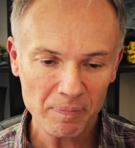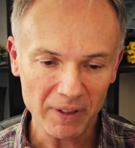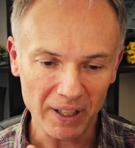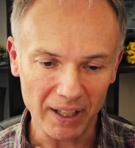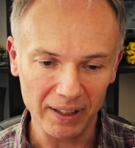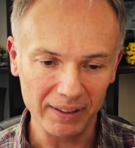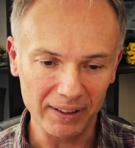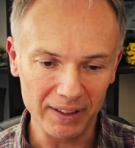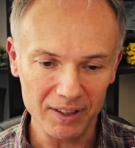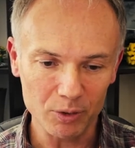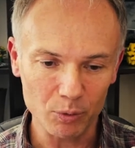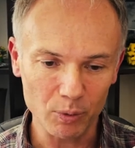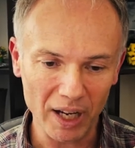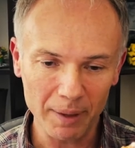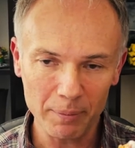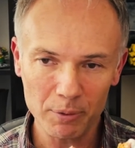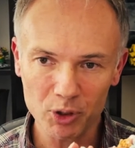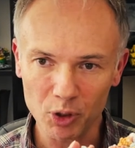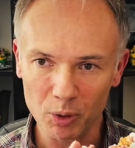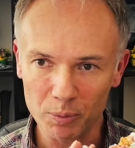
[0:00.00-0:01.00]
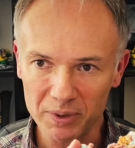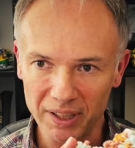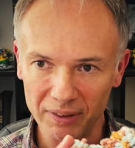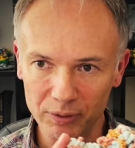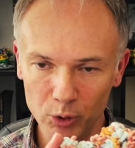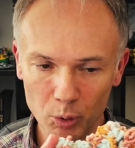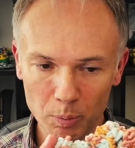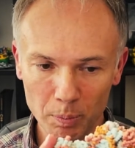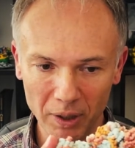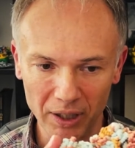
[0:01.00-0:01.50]
And these ribosomes have
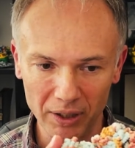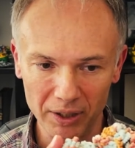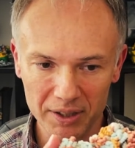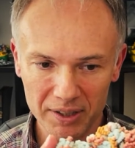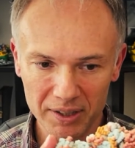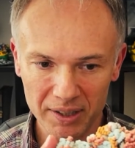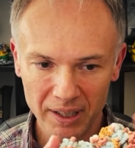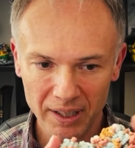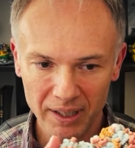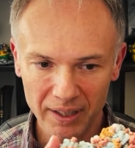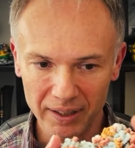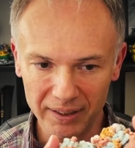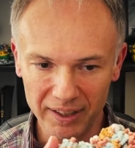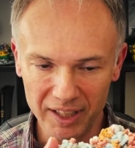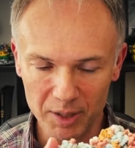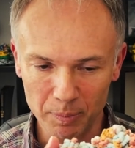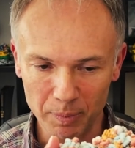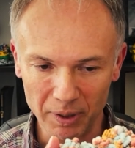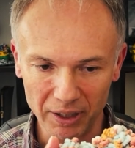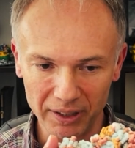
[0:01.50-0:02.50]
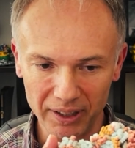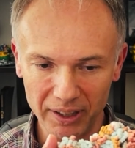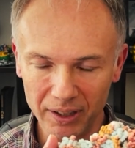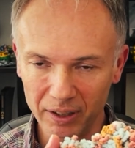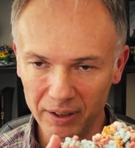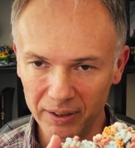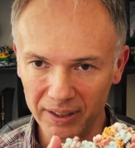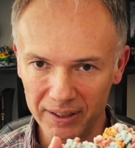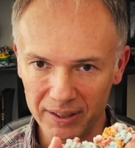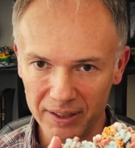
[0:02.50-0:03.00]
two parts. This part
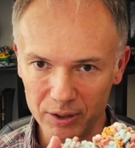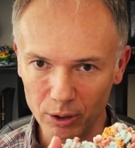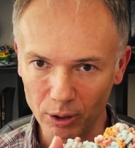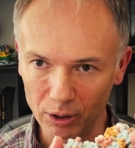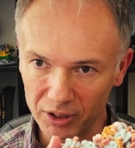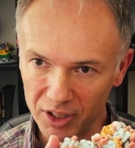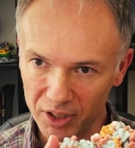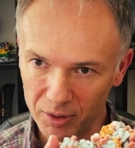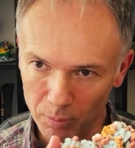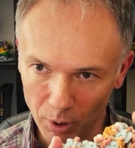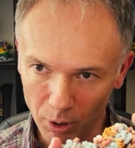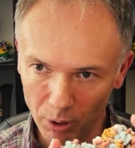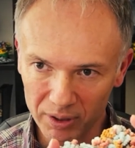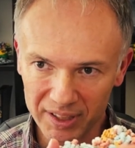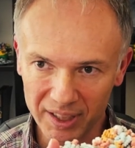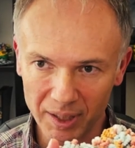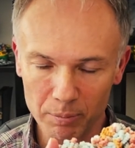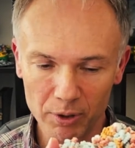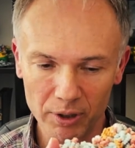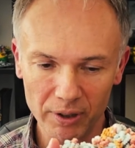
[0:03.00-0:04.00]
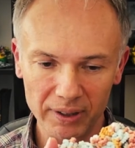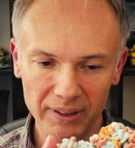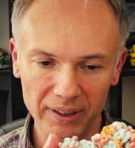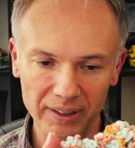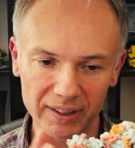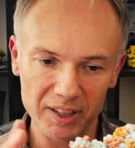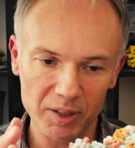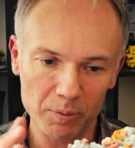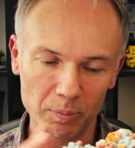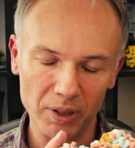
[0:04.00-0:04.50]
here, this is called small subunit,
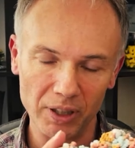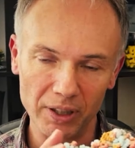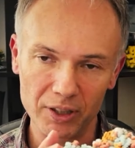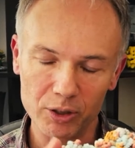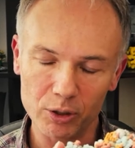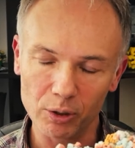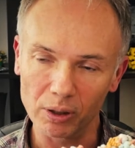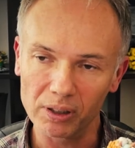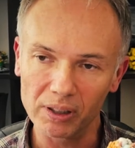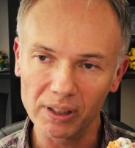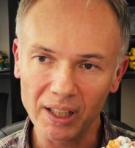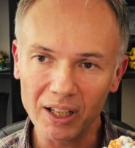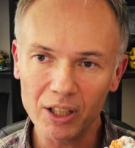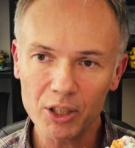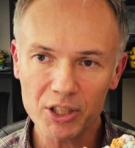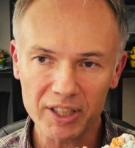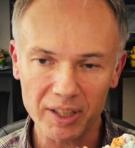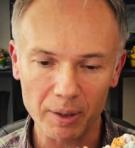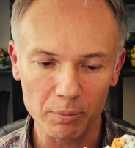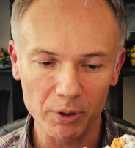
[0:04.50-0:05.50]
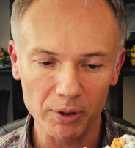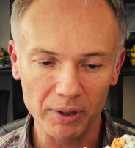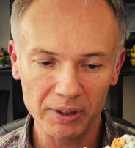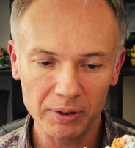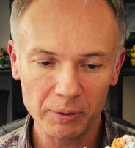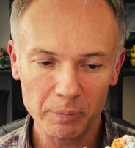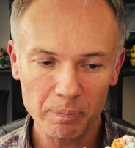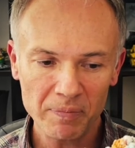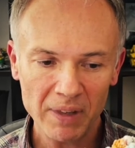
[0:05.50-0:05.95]
and this part is called large subunit.